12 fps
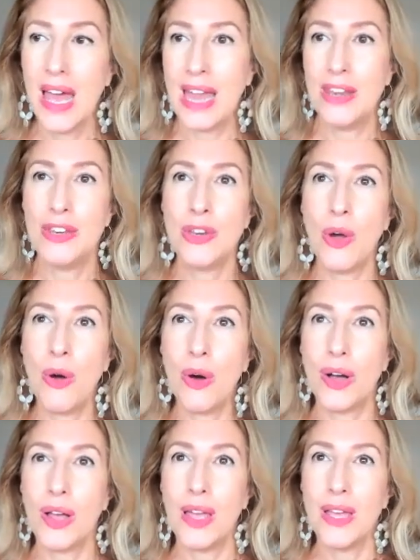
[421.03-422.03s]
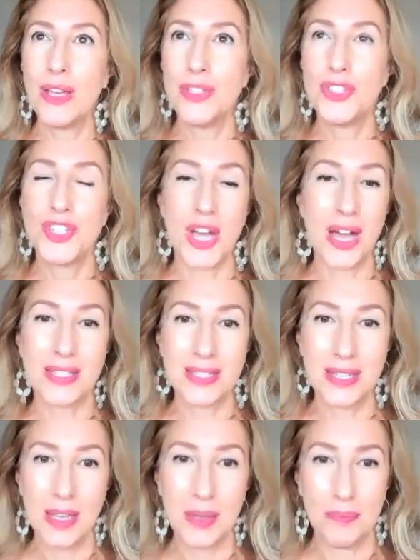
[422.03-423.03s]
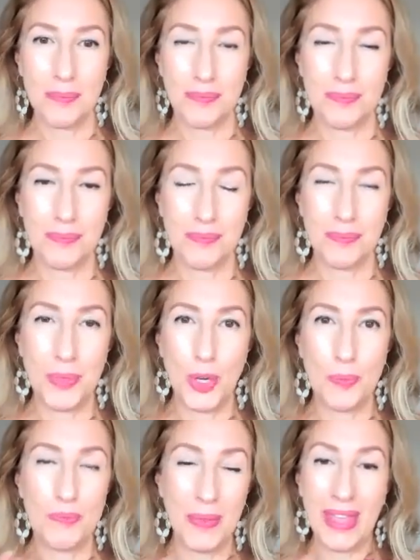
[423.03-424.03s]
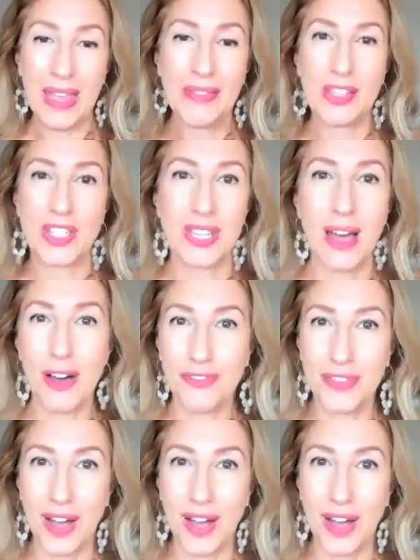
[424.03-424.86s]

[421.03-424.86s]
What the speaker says: and not just, being the tough